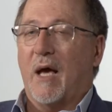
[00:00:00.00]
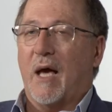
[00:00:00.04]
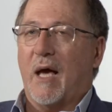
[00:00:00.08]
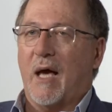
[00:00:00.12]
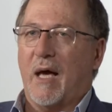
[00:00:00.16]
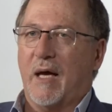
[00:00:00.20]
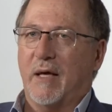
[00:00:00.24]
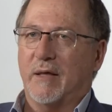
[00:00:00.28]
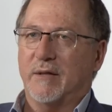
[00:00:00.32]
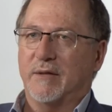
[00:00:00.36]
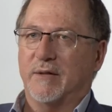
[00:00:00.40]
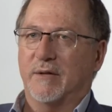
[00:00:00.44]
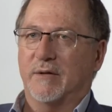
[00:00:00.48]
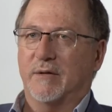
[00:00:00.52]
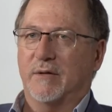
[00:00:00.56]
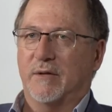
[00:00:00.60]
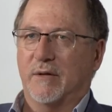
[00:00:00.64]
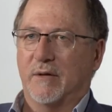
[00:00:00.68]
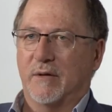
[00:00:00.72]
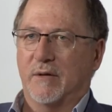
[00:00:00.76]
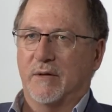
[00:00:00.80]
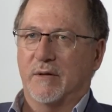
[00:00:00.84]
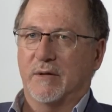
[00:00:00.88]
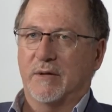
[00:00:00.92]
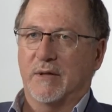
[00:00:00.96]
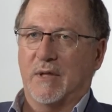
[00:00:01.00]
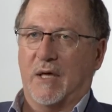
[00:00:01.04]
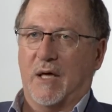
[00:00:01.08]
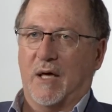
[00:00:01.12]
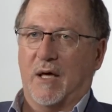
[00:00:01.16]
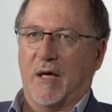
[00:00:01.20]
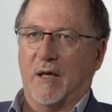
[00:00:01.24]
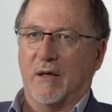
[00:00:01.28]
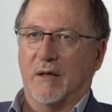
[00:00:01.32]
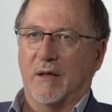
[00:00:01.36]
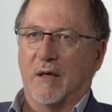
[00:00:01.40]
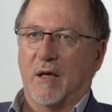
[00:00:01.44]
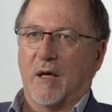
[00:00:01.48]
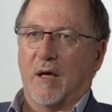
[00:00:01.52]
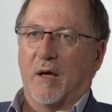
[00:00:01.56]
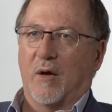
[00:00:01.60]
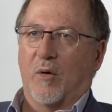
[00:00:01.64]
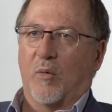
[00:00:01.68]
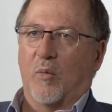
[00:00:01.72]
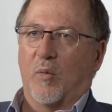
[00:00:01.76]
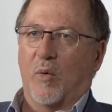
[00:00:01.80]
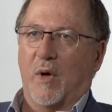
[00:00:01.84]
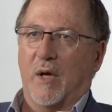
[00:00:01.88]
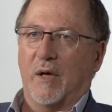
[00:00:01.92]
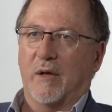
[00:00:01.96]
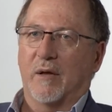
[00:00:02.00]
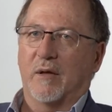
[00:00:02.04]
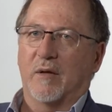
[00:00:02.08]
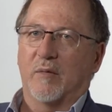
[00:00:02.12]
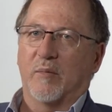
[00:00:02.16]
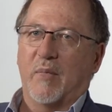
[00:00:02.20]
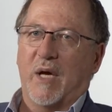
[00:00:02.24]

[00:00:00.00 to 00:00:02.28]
As it turns out, one of the